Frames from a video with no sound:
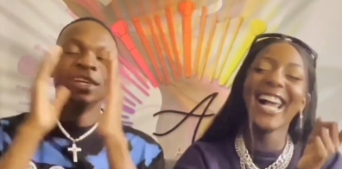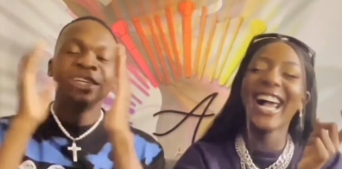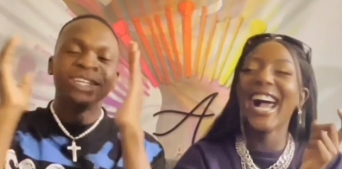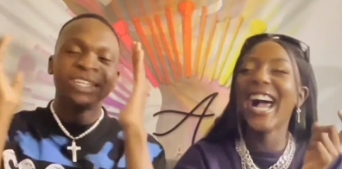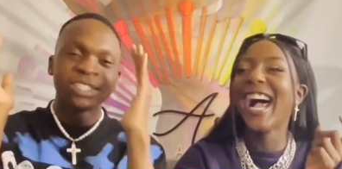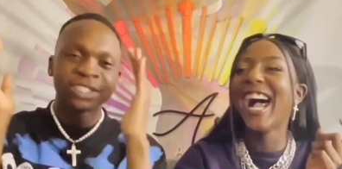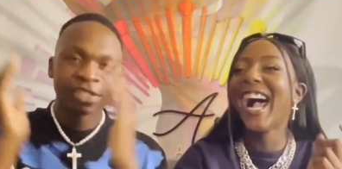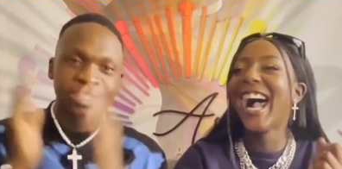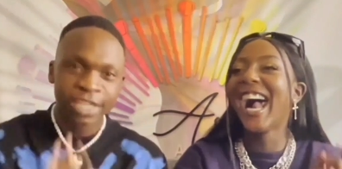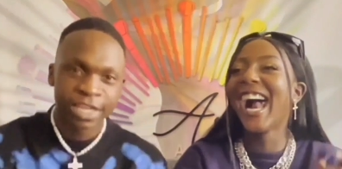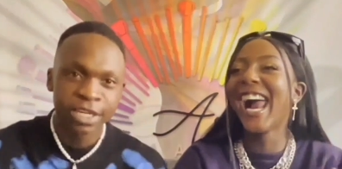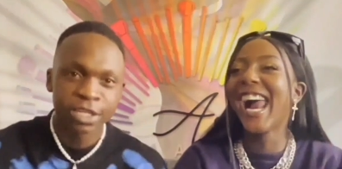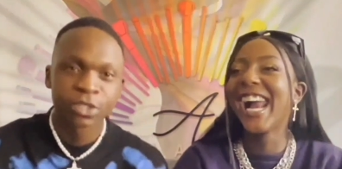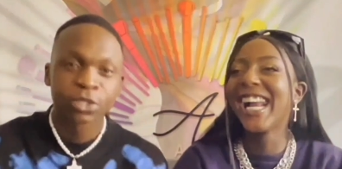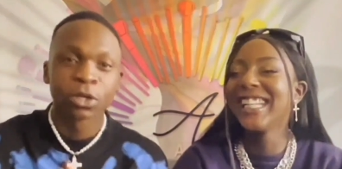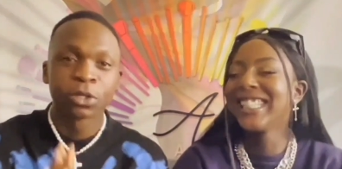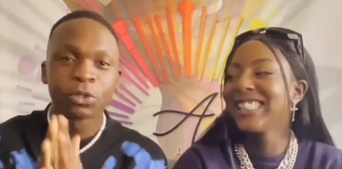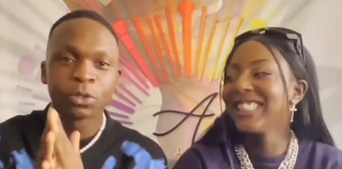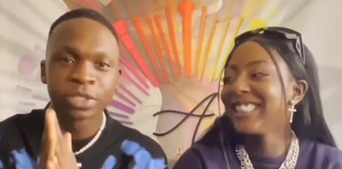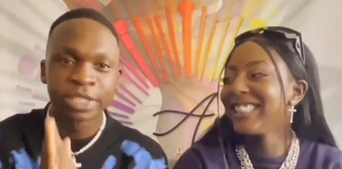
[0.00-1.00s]
Speaker 1: Yes, say
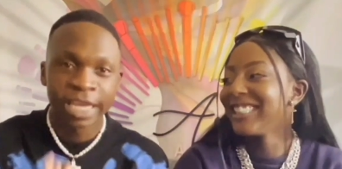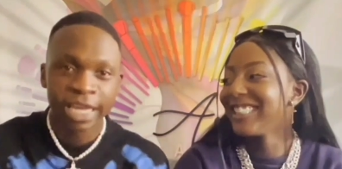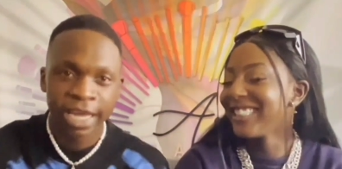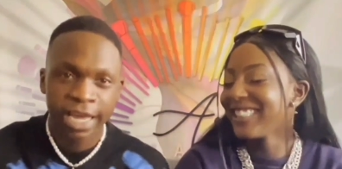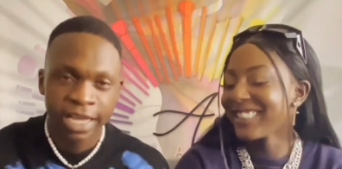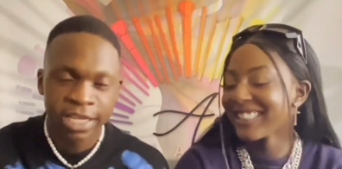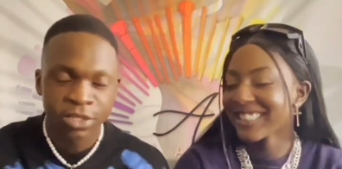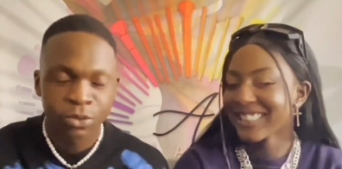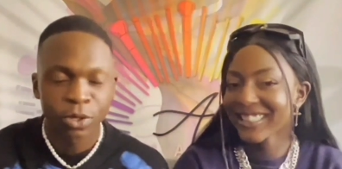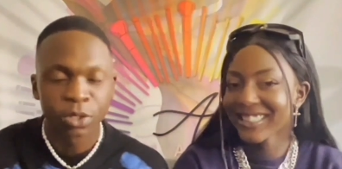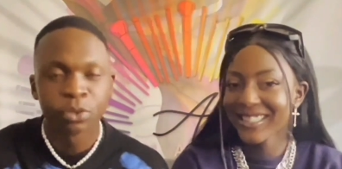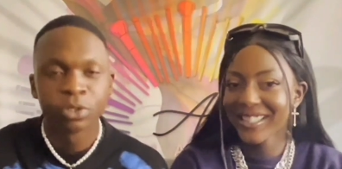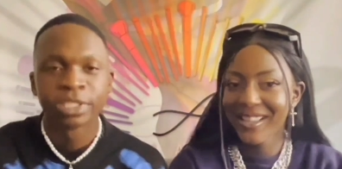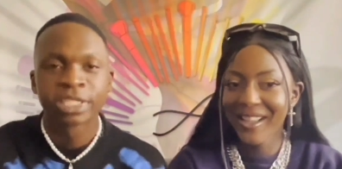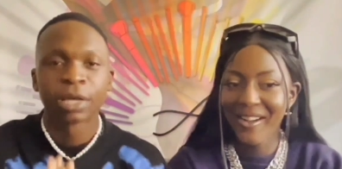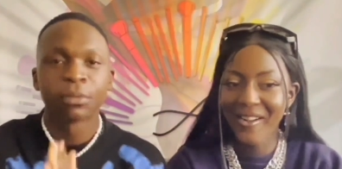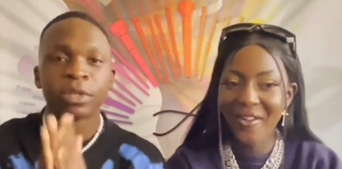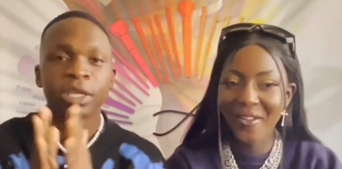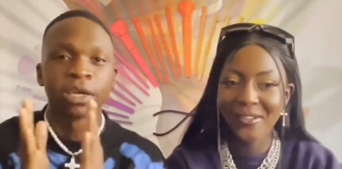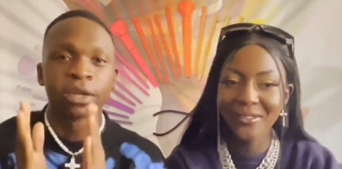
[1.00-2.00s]
so. Today, guys, we're
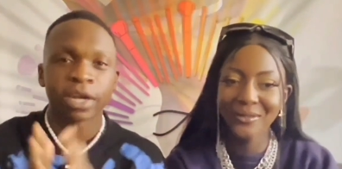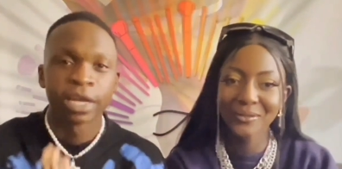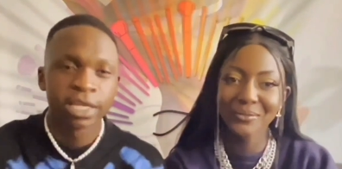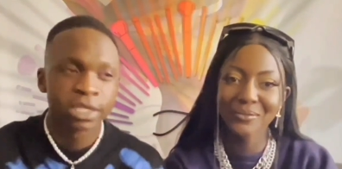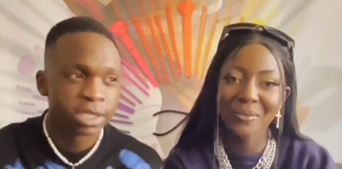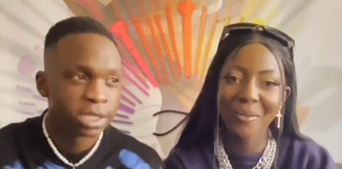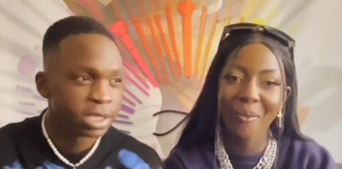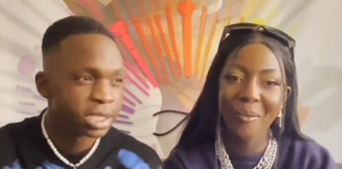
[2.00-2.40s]
doing something crazy,